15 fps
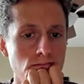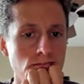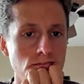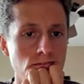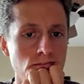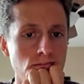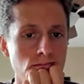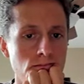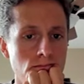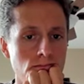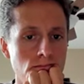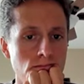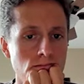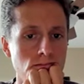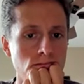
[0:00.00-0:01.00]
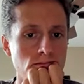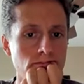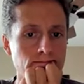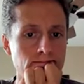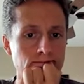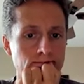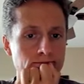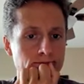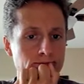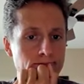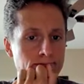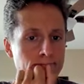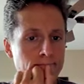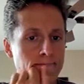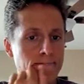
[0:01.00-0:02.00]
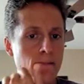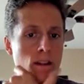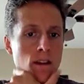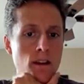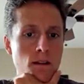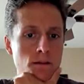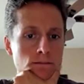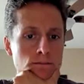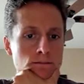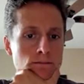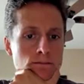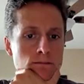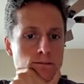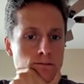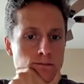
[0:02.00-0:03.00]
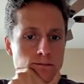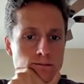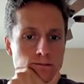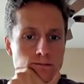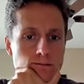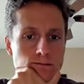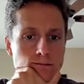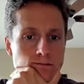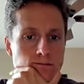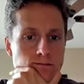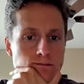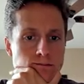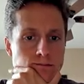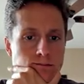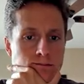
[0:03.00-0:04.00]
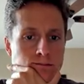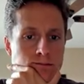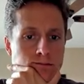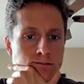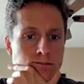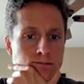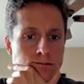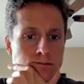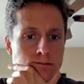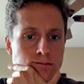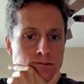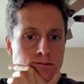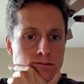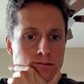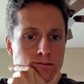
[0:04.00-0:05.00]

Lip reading: This person isn't speaking.